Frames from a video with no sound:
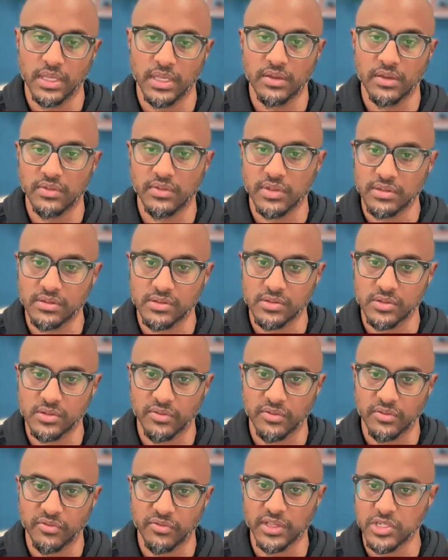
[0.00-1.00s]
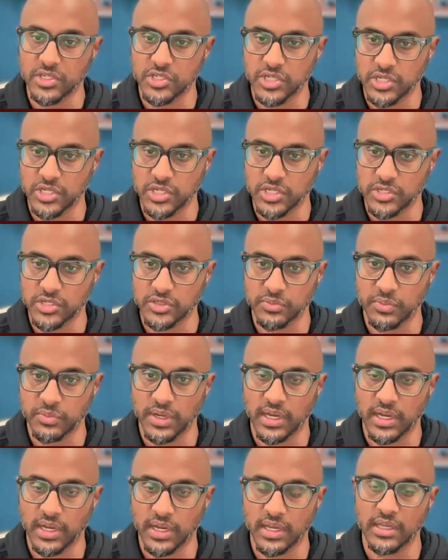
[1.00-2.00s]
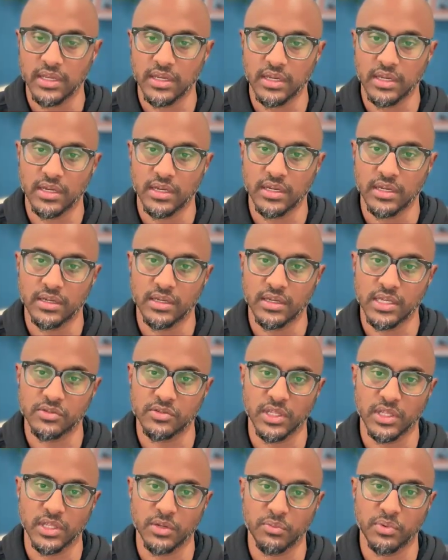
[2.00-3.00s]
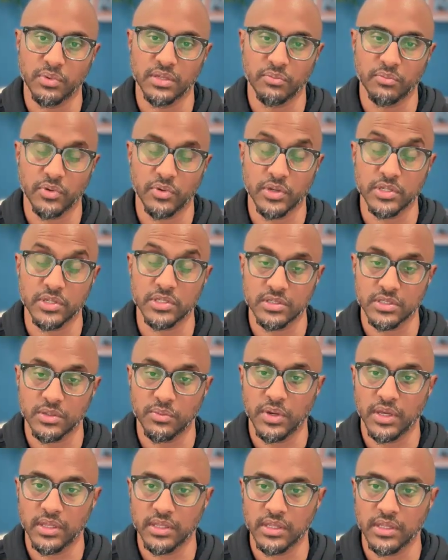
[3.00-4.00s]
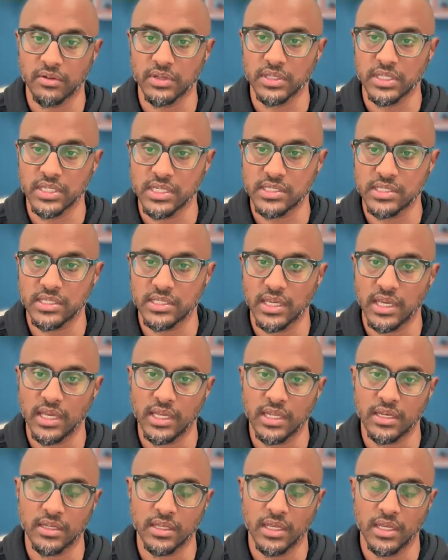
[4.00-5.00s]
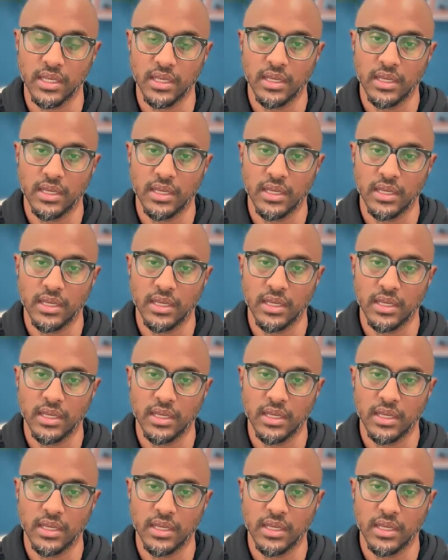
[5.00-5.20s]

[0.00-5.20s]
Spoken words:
given sort of friendly gestures by Israeli prisoners upon their release, and